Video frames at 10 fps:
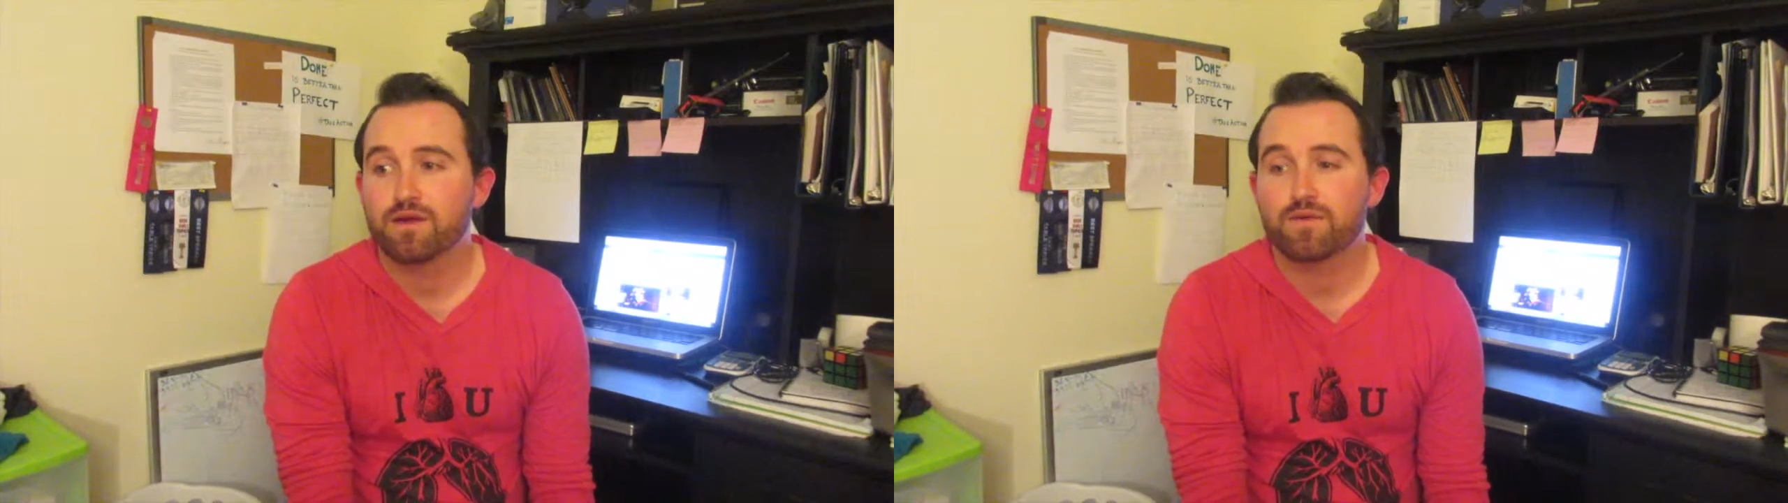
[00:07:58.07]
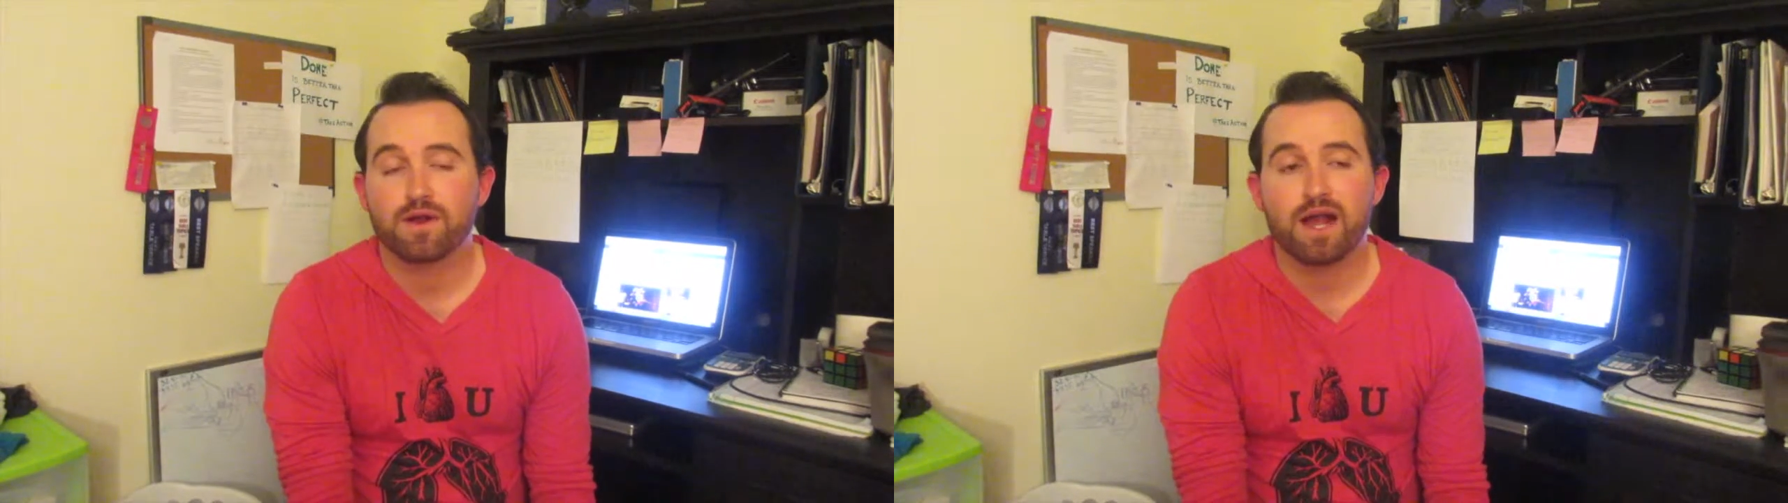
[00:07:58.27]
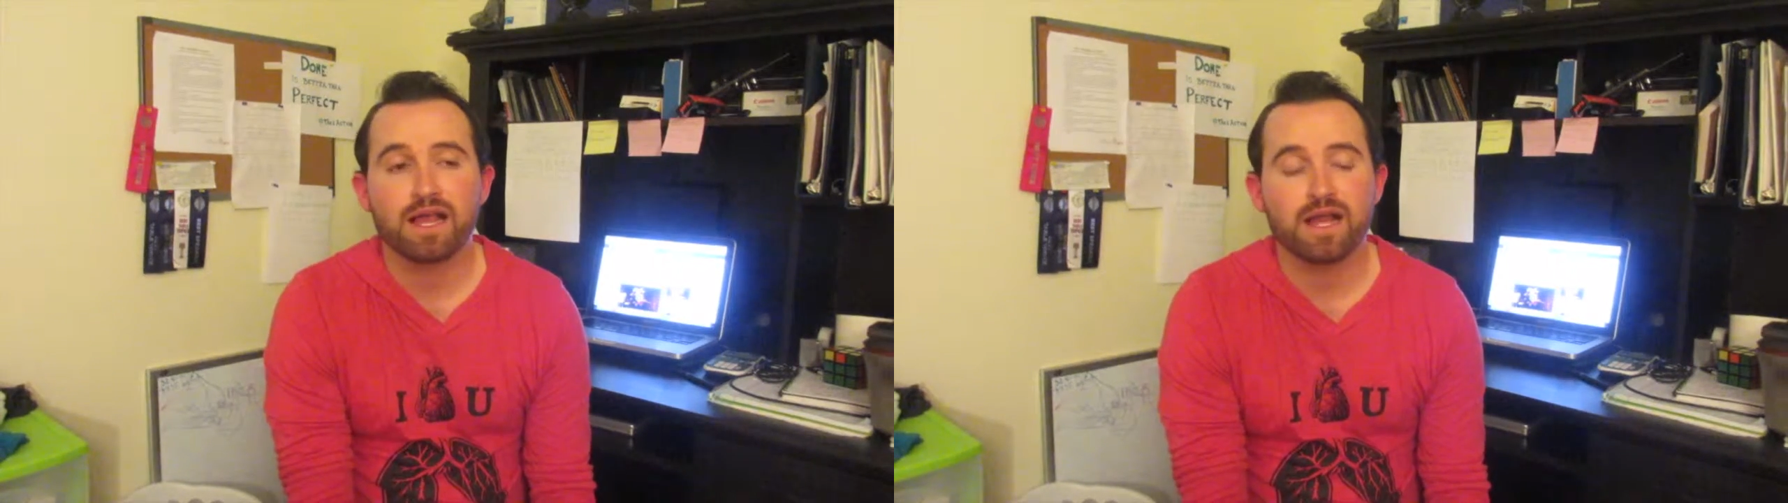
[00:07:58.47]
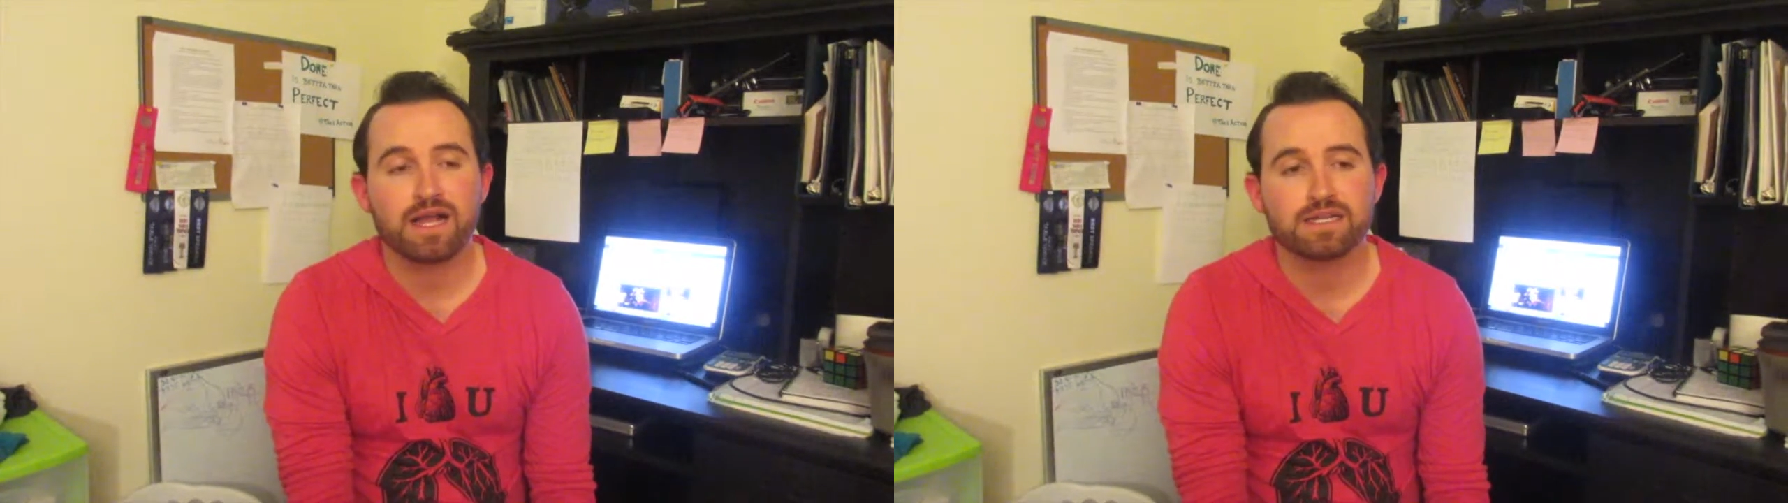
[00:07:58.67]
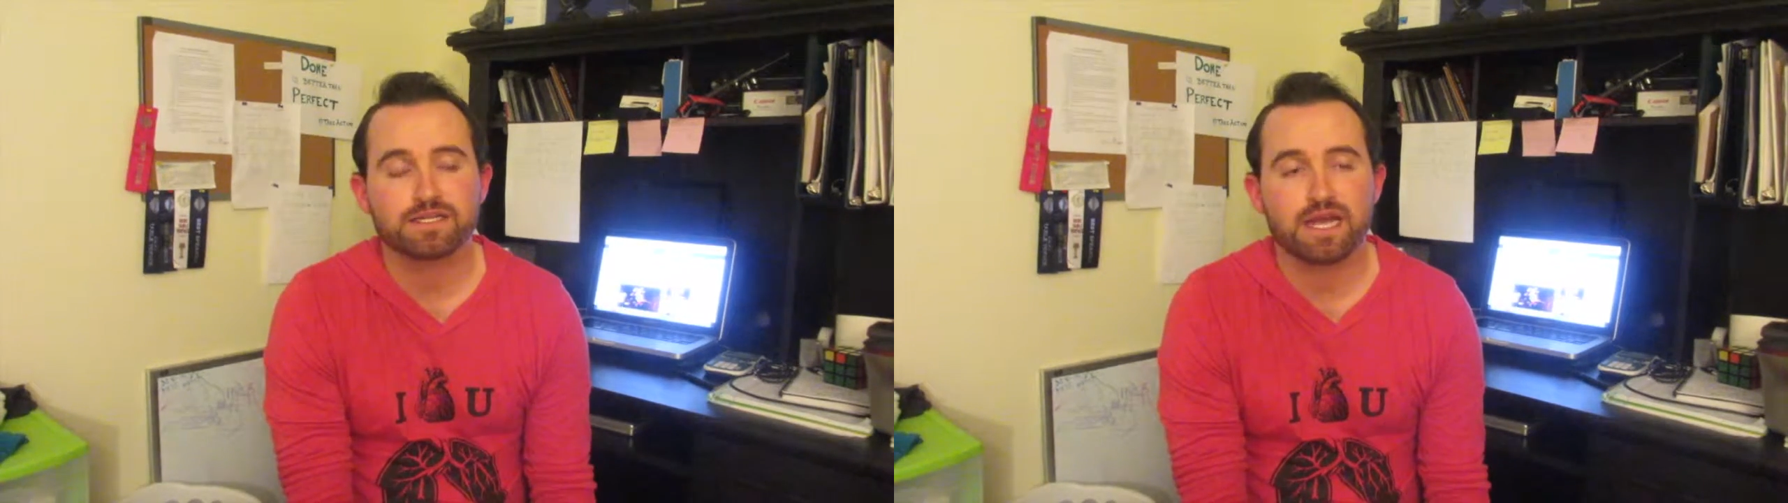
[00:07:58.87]
where
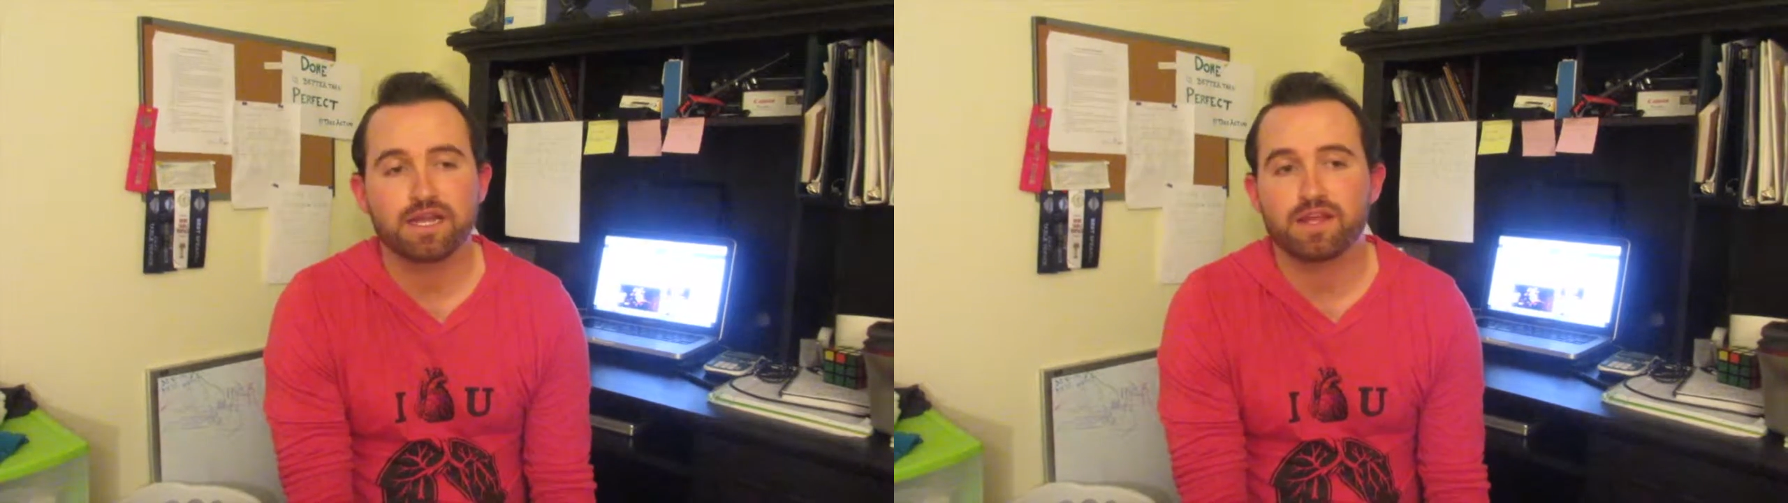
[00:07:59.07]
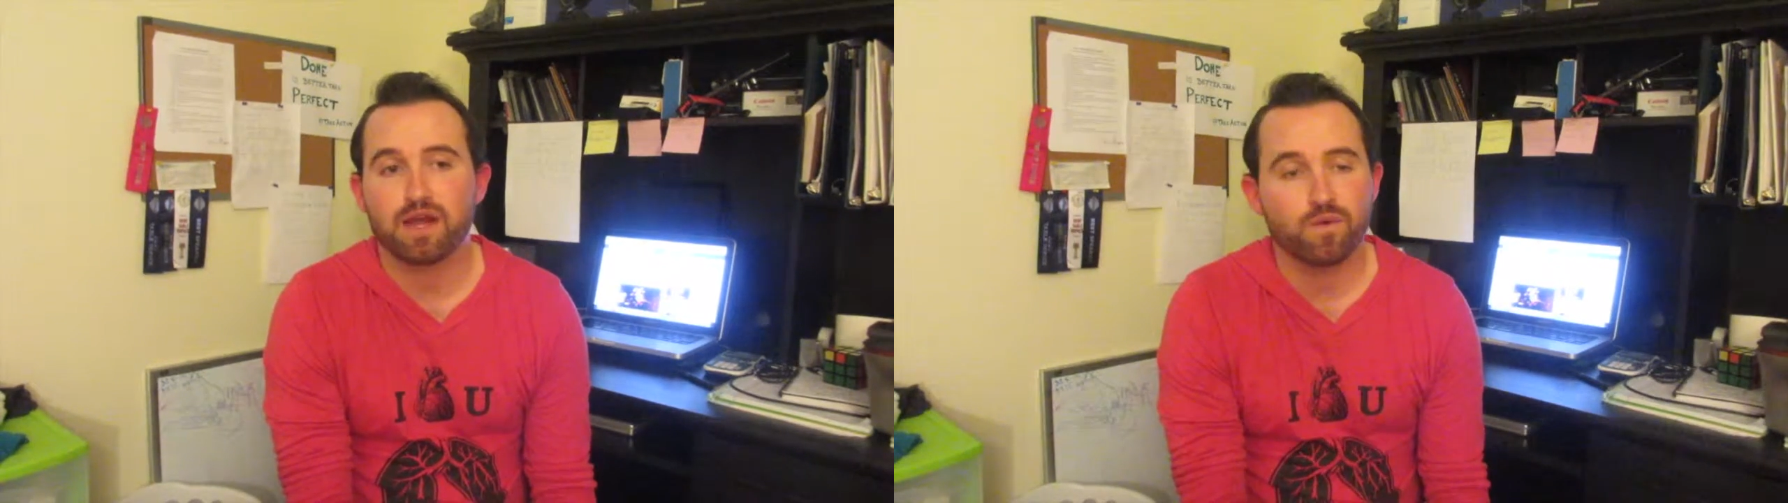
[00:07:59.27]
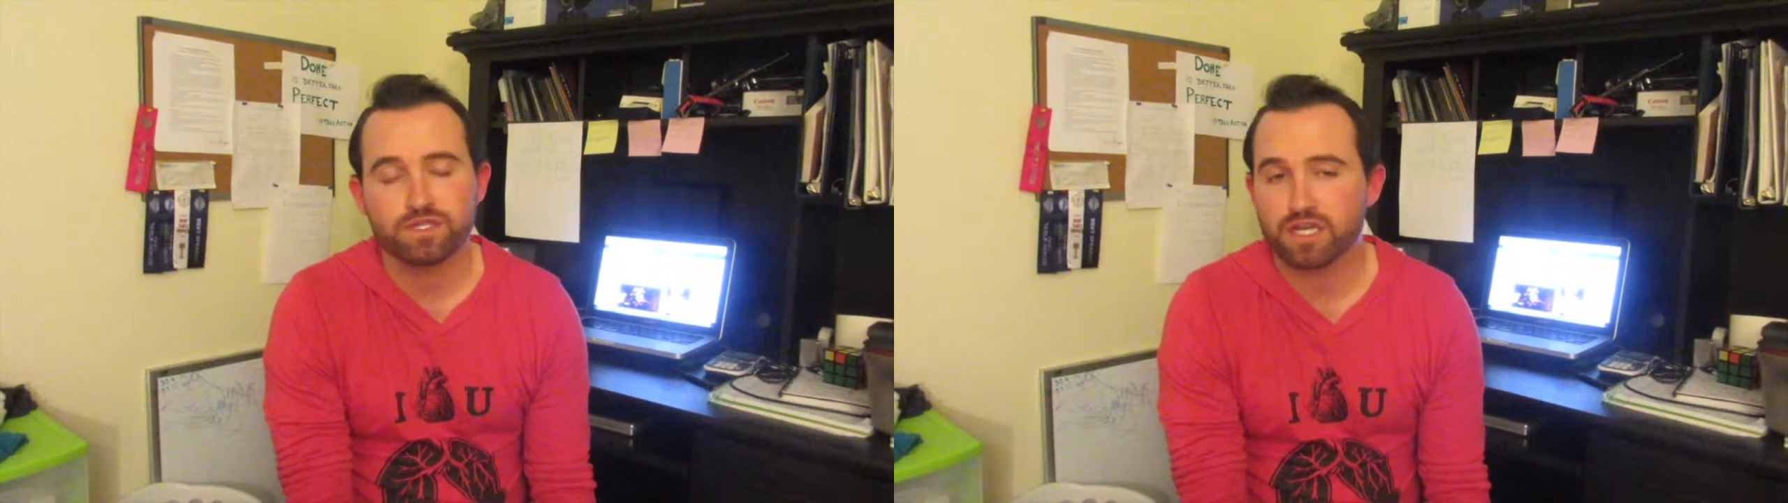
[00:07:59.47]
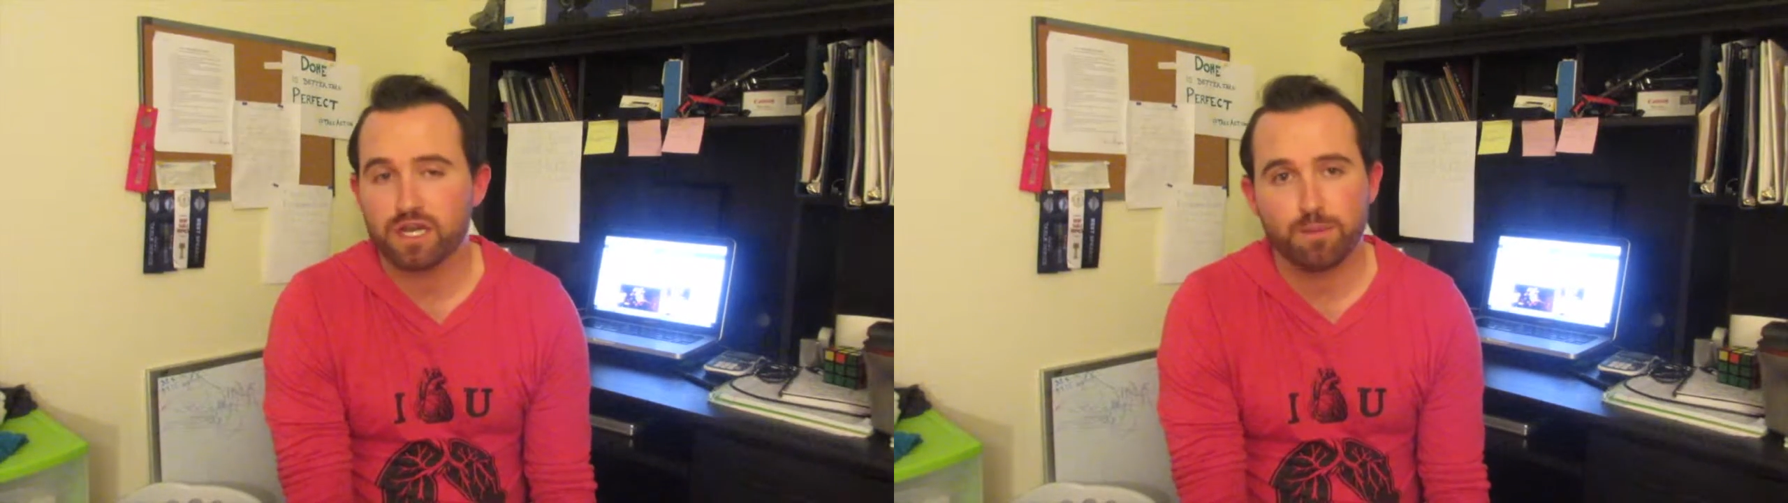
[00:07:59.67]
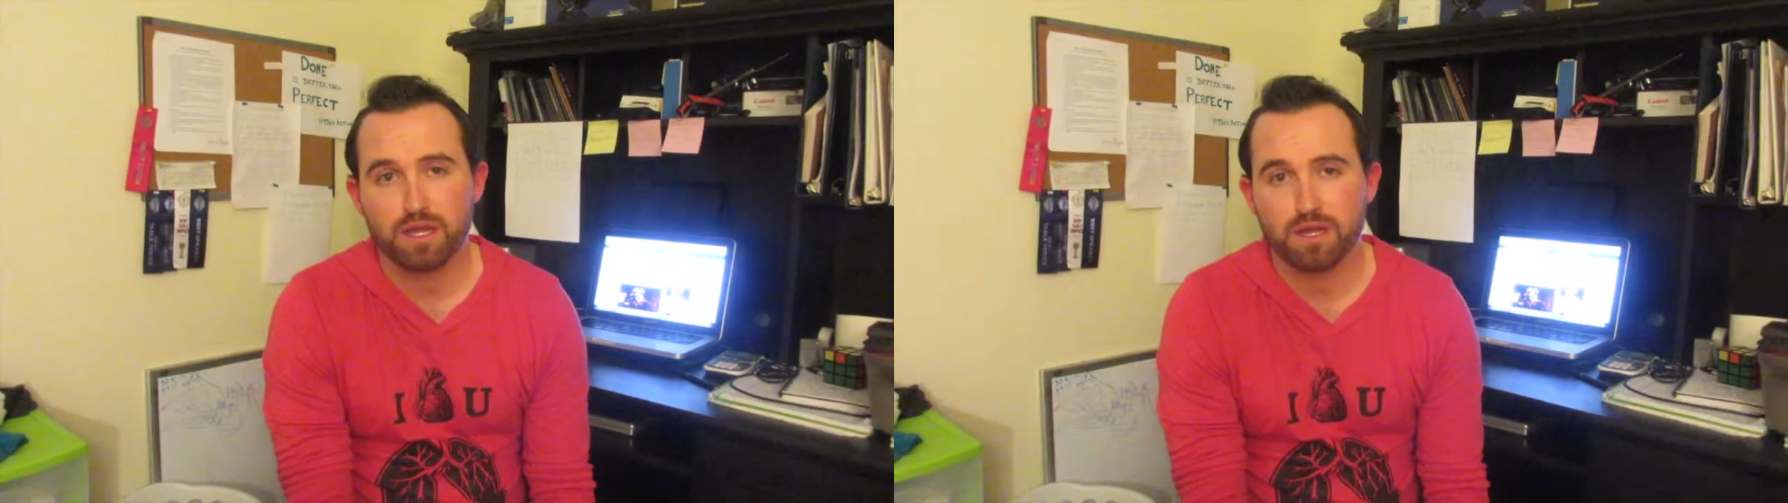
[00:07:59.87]
I decided that I wasn't going
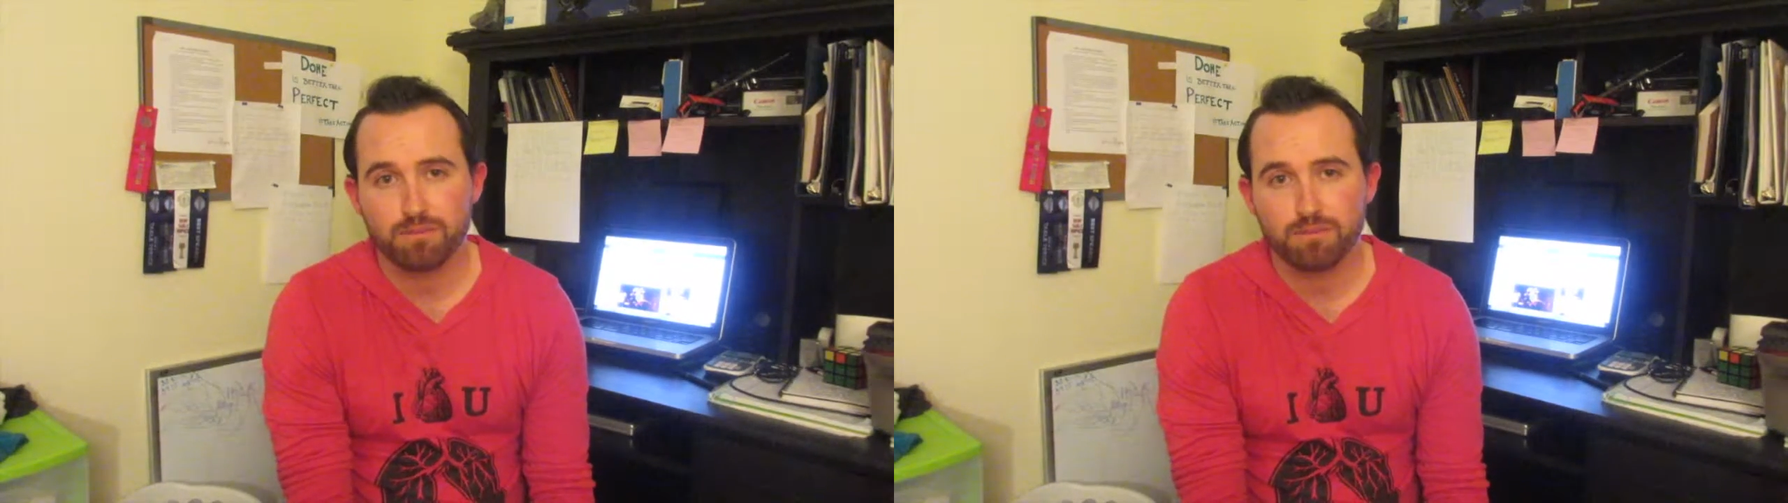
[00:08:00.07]
to be an